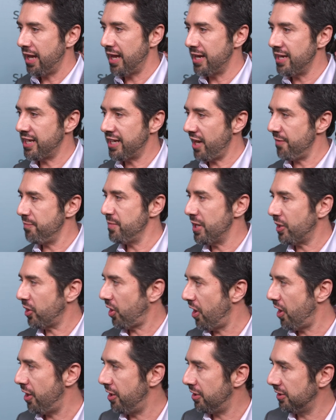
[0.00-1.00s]
and he gave me a
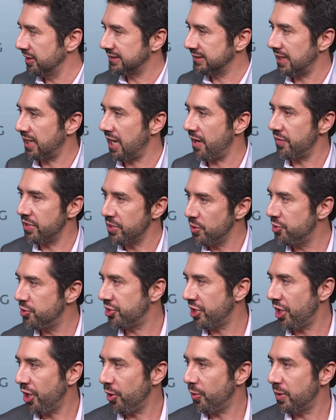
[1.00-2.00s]
call and said, I have a new
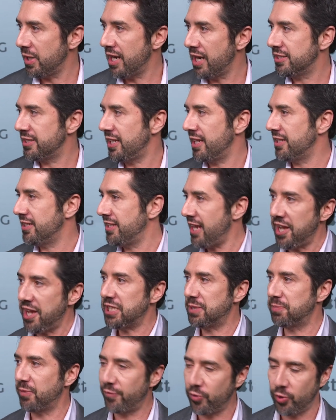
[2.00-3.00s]
show, and I said
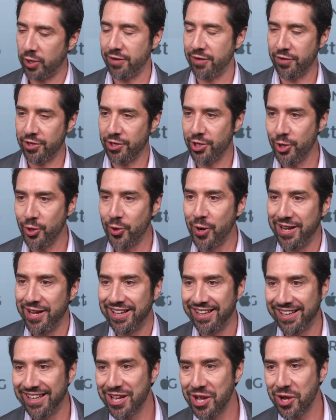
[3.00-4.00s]
yes before I even knew
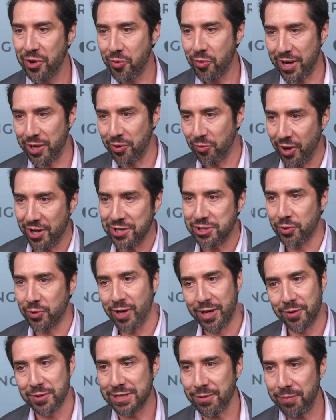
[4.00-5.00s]
what it was or
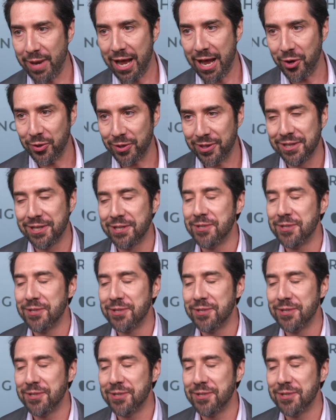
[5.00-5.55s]
what it was about.